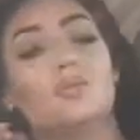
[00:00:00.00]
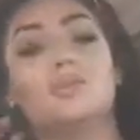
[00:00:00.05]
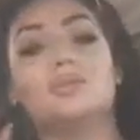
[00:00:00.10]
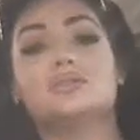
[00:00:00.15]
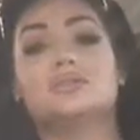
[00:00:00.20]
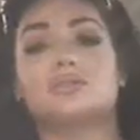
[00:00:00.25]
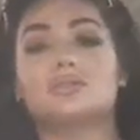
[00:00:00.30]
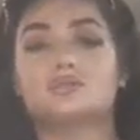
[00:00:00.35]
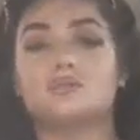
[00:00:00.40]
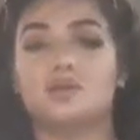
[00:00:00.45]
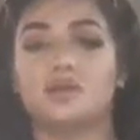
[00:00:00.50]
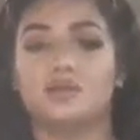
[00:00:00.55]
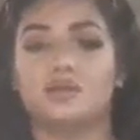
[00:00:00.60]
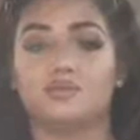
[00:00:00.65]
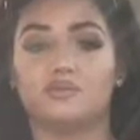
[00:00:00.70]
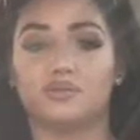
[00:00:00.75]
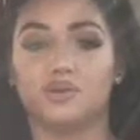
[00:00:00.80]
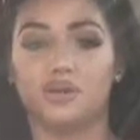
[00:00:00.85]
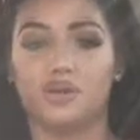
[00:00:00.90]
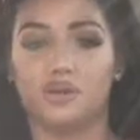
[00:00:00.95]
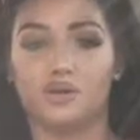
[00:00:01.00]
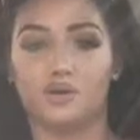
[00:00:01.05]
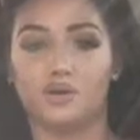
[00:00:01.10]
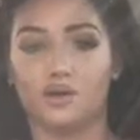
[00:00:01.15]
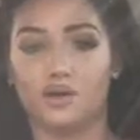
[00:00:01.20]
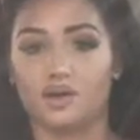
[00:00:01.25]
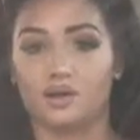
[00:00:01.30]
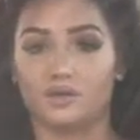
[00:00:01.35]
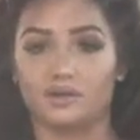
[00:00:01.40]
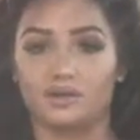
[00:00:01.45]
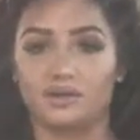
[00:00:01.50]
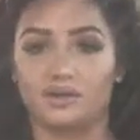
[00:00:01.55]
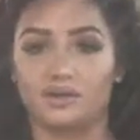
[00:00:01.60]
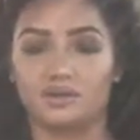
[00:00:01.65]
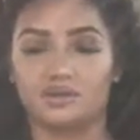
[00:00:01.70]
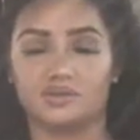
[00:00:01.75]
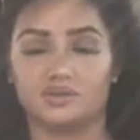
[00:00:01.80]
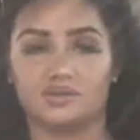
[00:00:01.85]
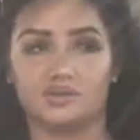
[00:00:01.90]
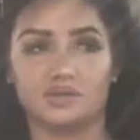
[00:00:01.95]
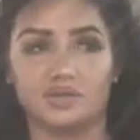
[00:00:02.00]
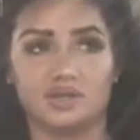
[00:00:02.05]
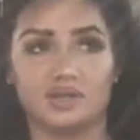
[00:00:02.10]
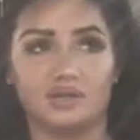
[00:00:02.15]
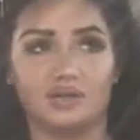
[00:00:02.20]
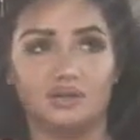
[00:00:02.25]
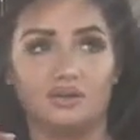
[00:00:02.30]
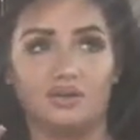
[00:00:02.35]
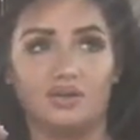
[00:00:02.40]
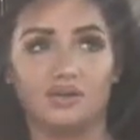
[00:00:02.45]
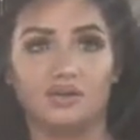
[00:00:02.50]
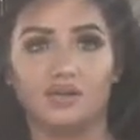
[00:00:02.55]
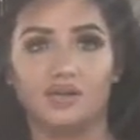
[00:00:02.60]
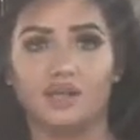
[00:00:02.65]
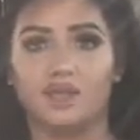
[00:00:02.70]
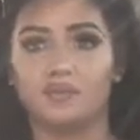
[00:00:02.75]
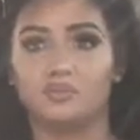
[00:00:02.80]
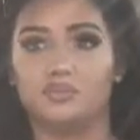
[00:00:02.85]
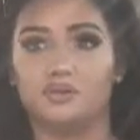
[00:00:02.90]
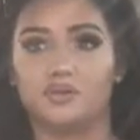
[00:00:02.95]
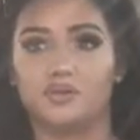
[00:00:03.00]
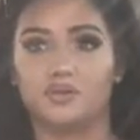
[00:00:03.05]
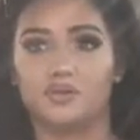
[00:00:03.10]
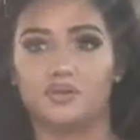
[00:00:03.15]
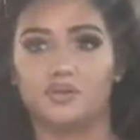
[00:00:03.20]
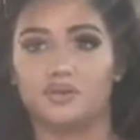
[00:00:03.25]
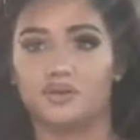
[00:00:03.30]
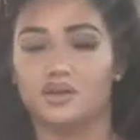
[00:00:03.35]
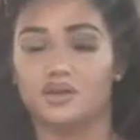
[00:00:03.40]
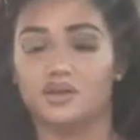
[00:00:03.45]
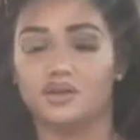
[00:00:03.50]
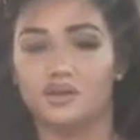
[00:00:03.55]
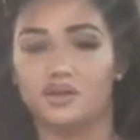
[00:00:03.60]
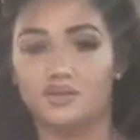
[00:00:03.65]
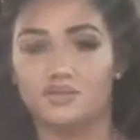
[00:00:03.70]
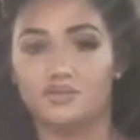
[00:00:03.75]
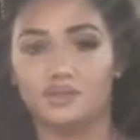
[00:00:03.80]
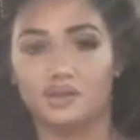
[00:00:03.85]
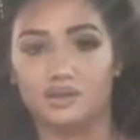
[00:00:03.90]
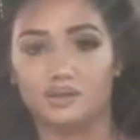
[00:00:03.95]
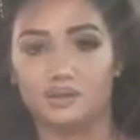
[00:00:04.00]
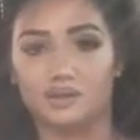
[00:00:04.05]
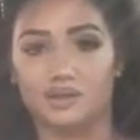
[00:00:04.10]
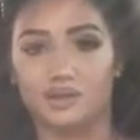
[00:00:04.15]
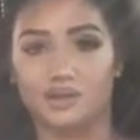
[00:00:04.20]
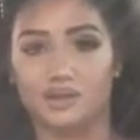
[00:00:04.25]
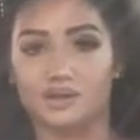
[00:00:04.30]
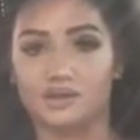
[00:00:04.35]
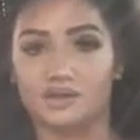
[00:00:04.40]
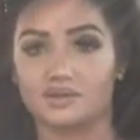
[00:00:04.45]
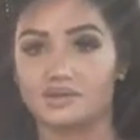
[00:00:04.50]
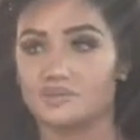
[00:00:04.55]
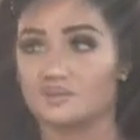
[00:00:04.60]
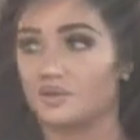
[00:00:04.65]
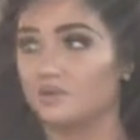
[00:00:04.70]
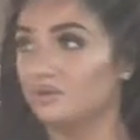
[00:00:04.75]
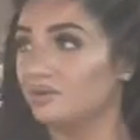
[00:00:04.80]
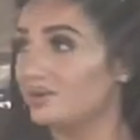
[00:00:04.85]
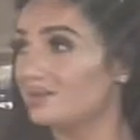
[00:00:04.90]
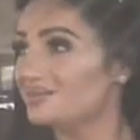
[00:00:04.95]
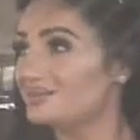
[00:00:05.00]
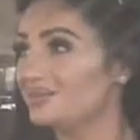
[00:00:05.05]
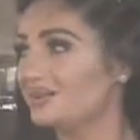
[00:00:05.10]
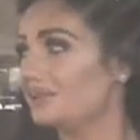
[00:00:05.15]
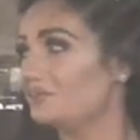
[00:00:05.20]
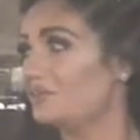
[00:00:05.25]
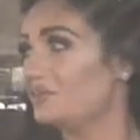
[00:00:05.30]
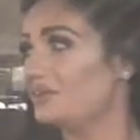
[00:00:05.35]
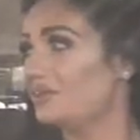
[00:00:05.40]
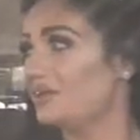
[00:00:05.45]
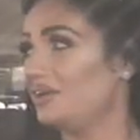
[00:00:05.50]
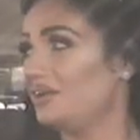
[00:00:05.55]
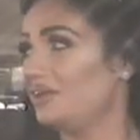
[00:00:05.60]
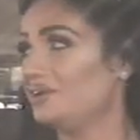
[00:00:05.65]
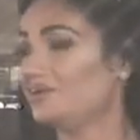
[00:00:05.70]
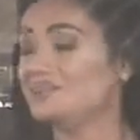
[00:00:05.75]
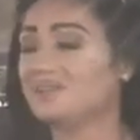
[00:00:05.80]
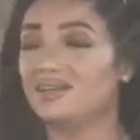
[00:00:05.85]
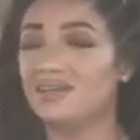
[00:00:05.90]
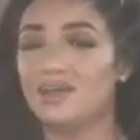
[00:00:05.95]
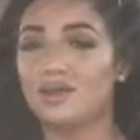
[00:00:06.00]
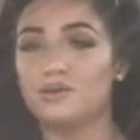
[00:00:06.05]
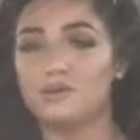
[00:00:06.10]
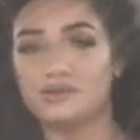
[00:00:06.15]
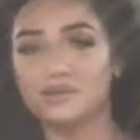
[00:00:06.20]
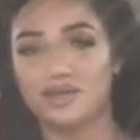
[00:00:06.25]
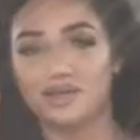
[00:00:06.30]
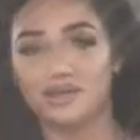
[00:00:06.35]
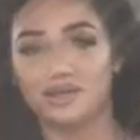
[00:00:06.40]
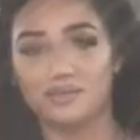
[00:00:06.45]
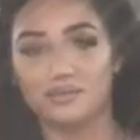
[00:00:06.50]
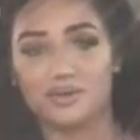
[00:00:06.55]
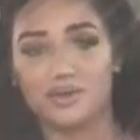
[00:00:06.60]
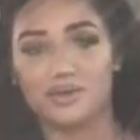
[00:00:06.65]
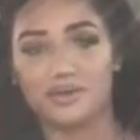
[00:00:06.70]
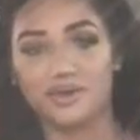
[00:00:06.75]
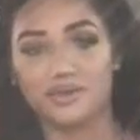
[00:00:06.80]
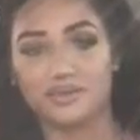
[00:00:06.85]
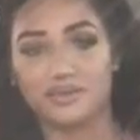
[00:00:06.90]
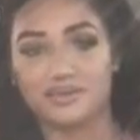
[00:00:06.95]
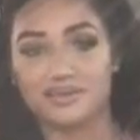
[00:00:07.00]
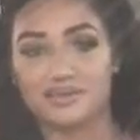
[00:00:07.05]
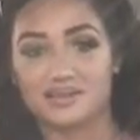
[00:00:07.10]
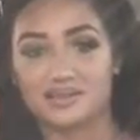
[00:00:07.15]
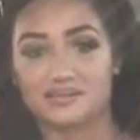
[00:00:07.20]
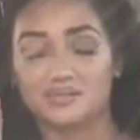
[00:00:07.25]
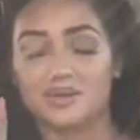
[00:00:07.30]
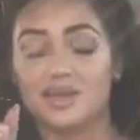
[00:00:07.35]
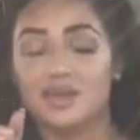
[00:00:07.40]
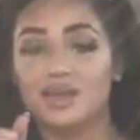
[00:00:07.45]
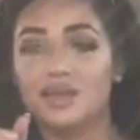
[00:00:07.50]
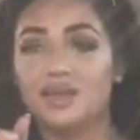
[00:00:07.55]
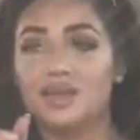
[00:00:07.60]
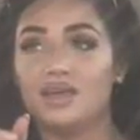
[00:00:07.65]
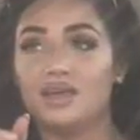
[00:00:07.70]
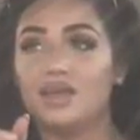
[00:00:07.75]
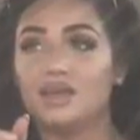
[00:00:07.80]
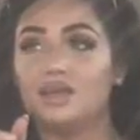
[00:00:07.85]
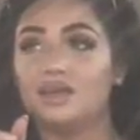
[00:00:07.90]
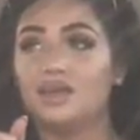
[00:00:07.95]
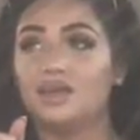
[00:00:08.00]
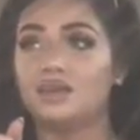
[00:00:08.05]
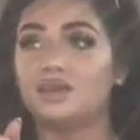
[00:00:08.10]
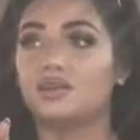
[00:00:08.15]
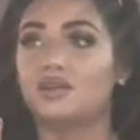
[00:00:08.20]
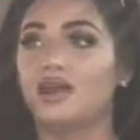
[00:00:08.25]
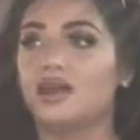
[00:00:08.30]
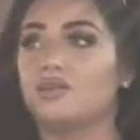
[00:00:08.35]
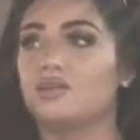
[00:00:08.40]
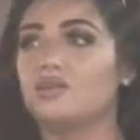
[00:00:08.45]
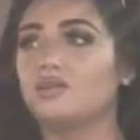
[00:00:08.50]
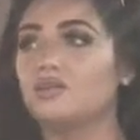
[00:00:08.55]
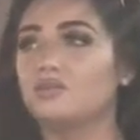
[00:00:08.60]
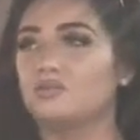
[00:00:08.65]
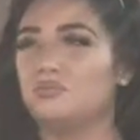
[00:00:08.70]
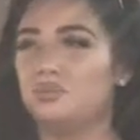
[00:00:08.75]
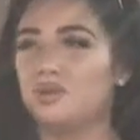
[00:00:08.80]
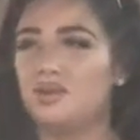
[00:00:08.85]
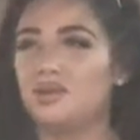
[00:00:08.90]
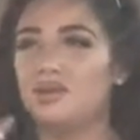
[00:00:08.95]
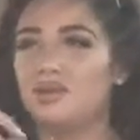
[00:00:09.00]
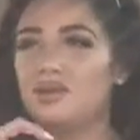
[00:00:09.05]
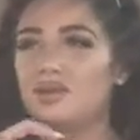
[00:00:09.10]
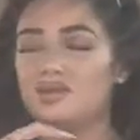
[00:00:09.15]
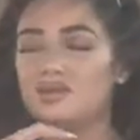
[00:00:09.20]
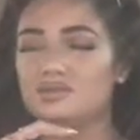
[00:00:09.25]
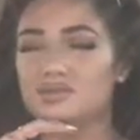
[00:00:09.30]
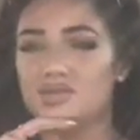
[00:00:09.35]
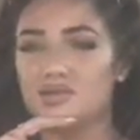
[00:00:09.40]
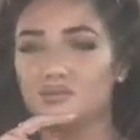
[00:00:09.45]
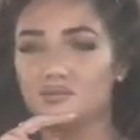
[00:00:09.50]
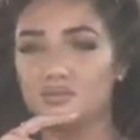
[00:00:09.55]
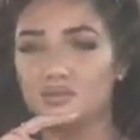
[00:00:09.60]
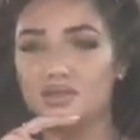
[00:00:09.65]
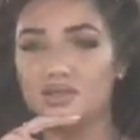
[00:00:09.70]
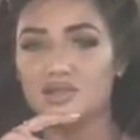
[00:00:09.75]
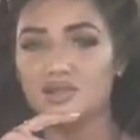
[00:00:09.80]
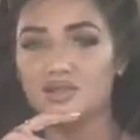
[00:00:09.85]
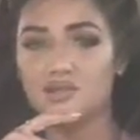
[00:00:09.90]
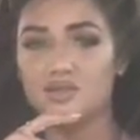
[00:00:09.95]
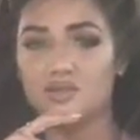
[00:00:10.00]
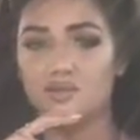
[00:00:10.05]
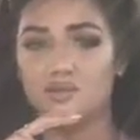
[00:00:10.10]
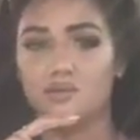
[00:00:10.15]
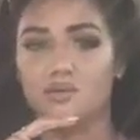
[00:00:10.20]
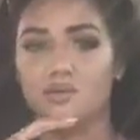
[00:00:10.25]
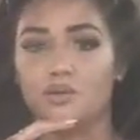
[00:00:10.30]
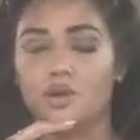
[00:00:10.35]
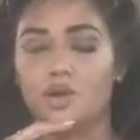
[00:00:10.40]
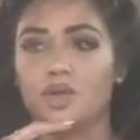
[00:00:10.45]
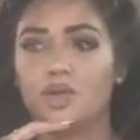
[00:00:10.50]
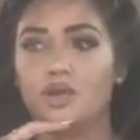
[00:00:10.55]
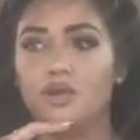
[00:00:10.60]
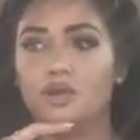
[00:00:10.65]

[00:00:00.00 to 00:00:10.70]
We just made a video on a different channel. I'll link it below if anyone cares, but we're not talking about that here. Today we're talking about autism, and I thought it would be different to